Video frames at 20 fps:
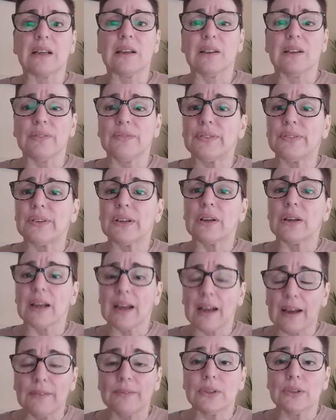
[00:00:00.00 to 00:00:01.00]
if you
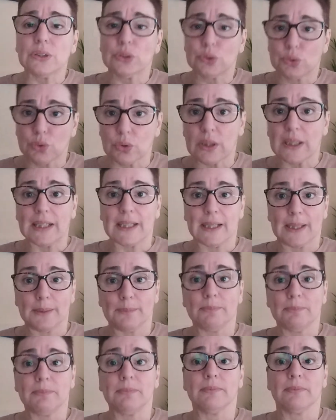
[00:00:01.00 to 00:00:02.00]
have a
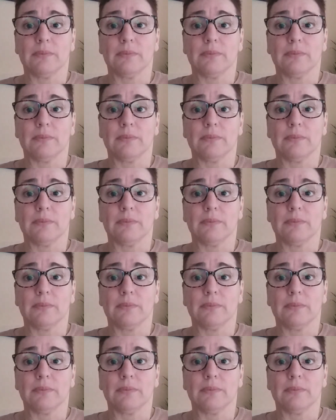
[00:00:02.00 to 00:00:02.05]
dream,